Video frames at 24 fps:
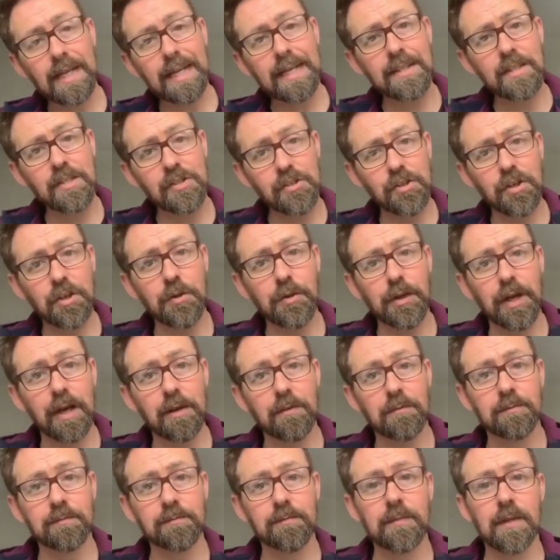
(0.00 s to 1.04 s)
studio,
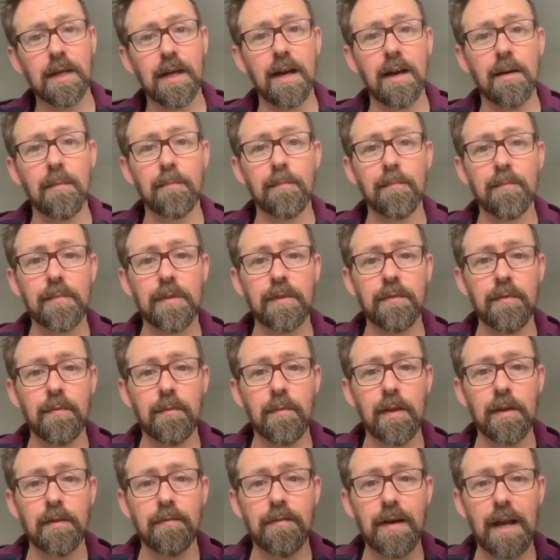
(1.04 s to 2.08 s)

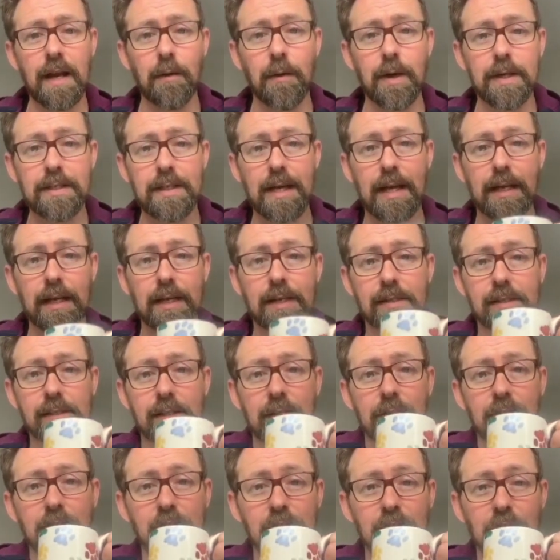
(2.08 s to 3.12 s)
the Velo Atelier
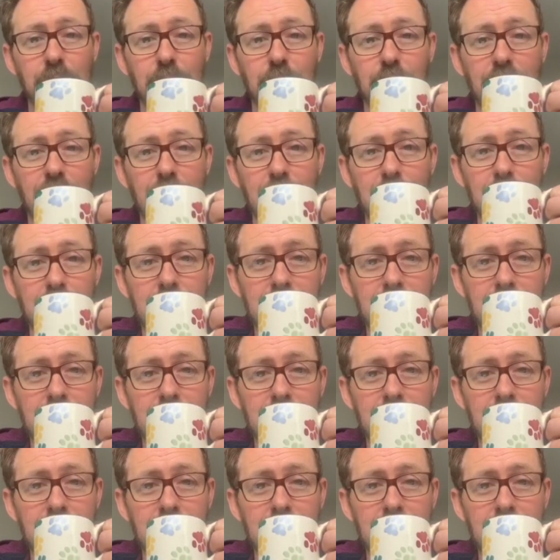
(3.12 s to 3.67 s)
studio.